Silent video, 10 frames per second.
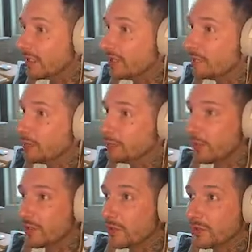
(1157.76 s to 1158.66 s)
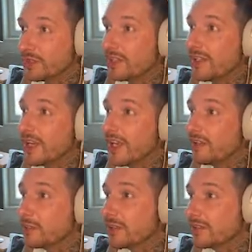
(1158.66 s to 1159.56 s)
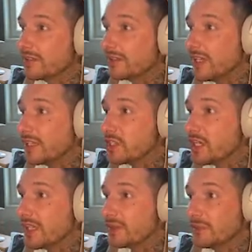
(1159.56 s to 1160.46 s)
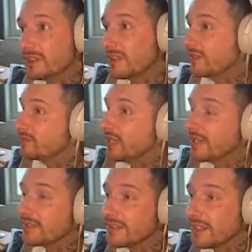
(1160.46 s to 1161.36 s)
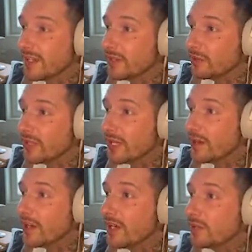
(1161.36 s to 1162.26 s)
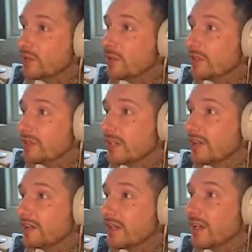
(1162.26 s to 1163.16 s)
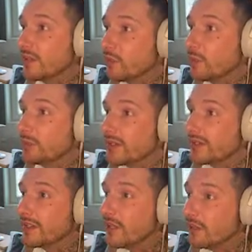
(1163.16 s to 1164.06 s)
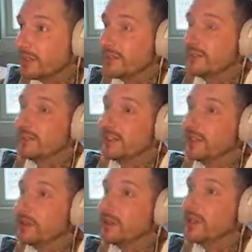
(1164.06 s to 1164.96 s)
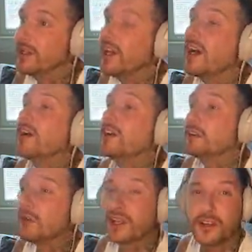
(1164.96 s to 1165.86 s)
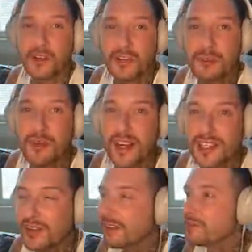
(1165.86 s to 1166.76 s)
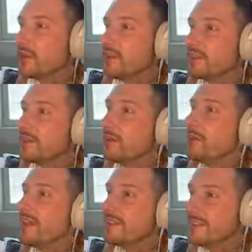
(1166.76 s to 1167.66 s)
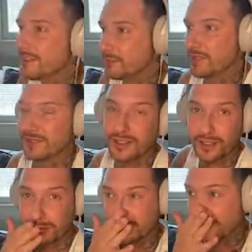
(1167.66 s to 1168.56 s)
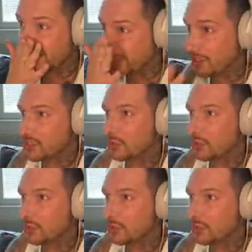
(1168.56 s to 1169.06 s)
I've been boycotted like hell because of that shit. But like I said, I don't care. I do the stuff that I do because I love it, I run around the Minecraft worlds. I make this because I love it and